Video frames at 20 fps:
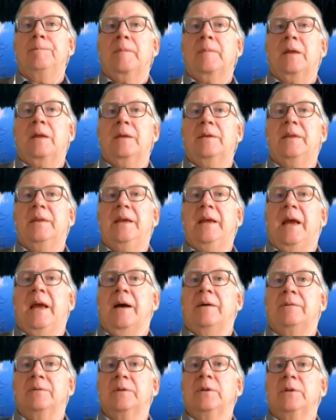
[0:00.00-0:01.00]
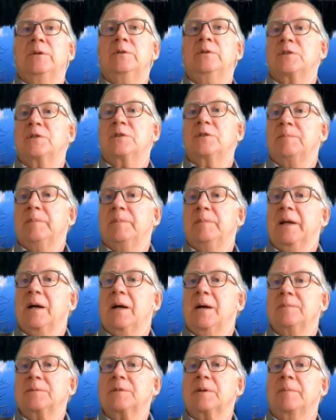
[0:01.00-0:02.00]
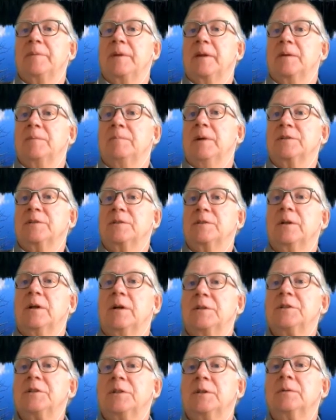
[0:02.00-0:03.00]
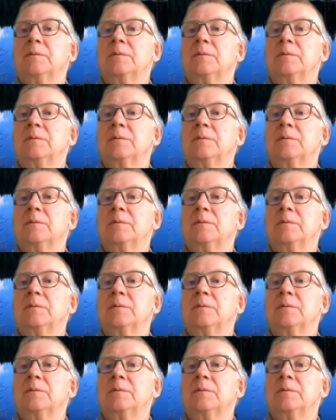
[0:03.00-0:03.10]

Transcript: the evolution becomes something much larger.